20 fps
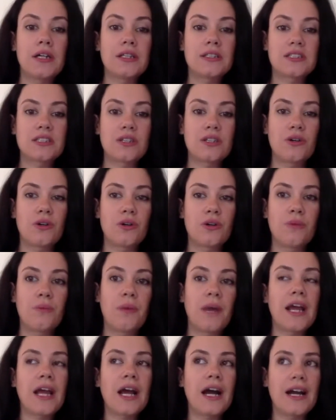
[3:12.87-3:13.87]
So
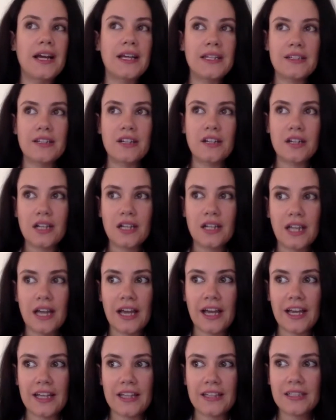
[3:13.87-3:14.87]
my ideal
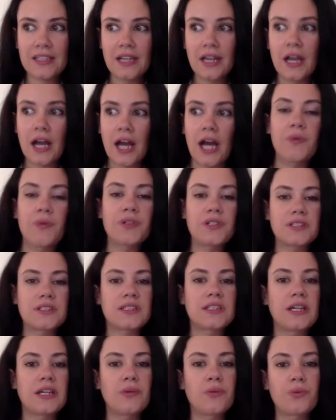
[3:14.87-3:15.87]
client, I would
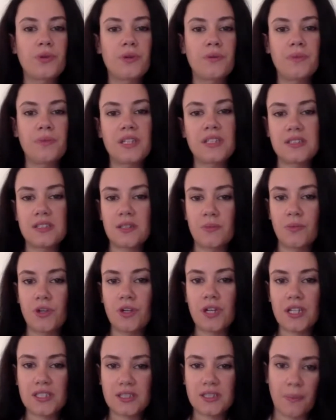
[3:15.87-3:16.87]
say, would be someone
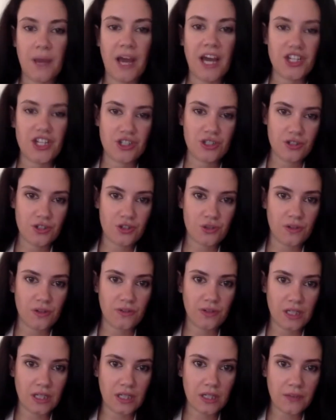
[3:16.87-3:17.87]
that's passion driven,